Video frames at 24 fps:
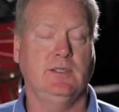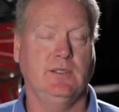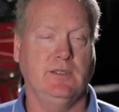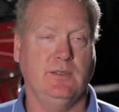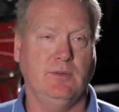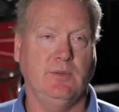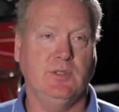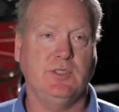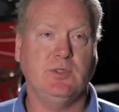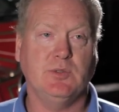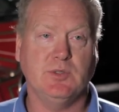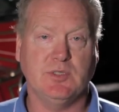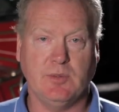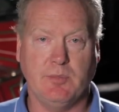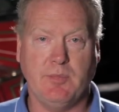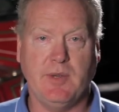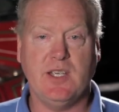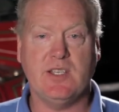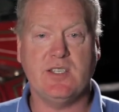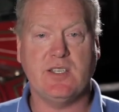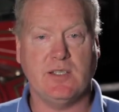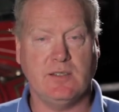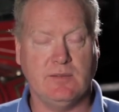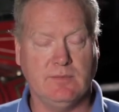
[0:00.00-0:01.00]
which was
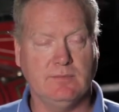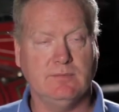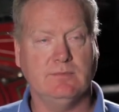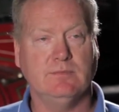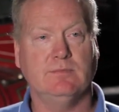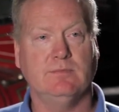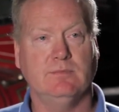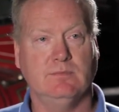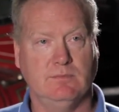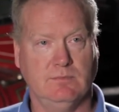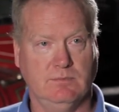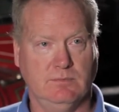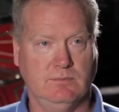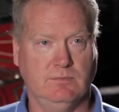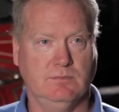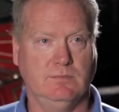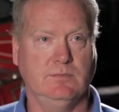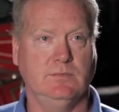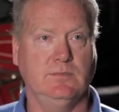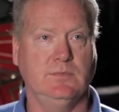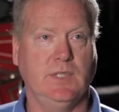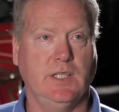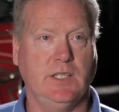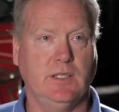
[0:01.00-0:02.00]
amazing.
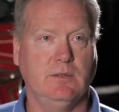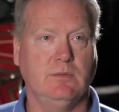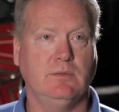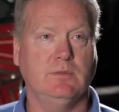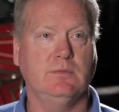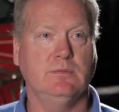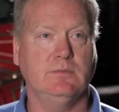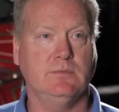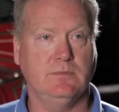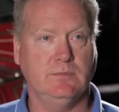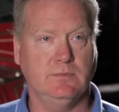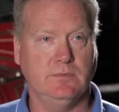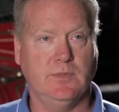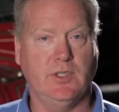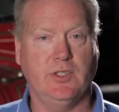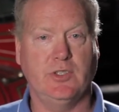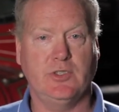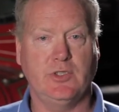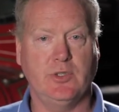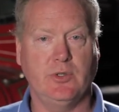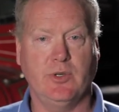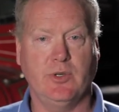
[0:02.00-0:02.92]
You know, they're true